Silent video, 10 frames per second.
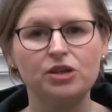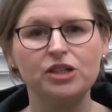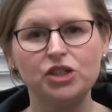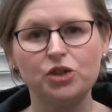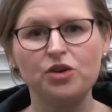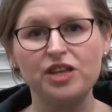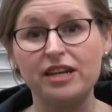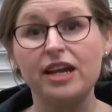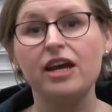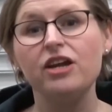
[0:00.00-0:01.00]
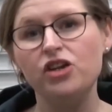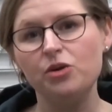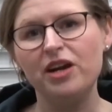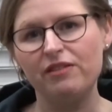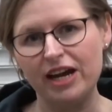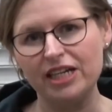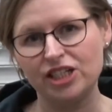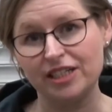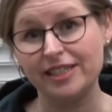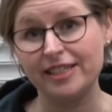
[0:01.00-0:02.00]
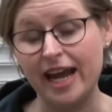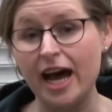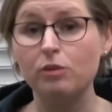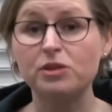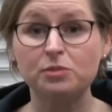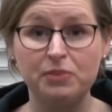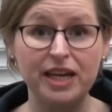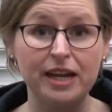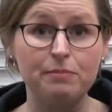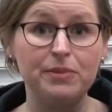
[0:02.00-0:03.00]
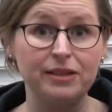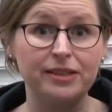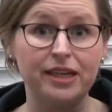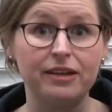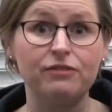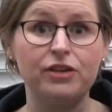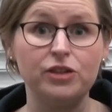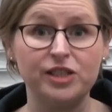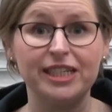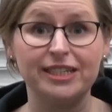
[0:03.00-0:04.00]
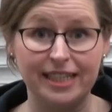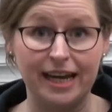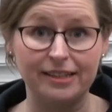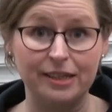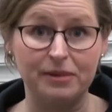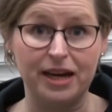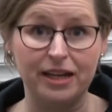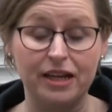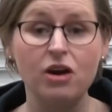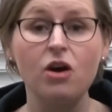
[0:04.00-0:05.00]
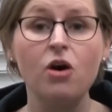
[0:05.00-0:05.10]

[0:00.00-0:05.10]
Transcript: to ensure that new innovations that help speed up building for New Zealand's housing market